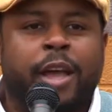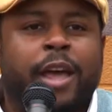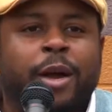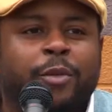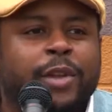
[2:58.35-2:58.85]

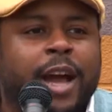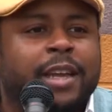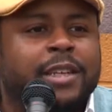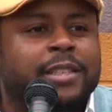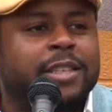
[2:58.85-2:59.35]
and hopefully I
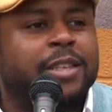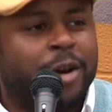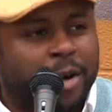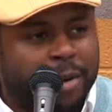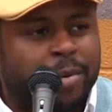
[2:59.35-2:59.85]
can assist
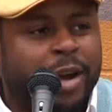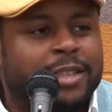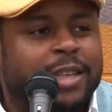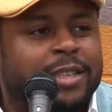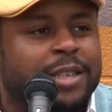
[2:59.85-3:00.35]
her on a
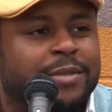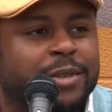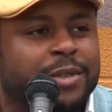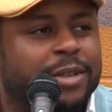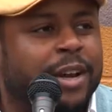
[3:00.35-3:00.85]
project in the
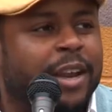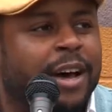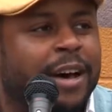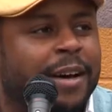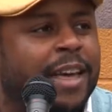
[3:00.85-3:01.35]
future,
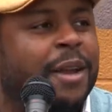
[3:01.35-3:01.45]
and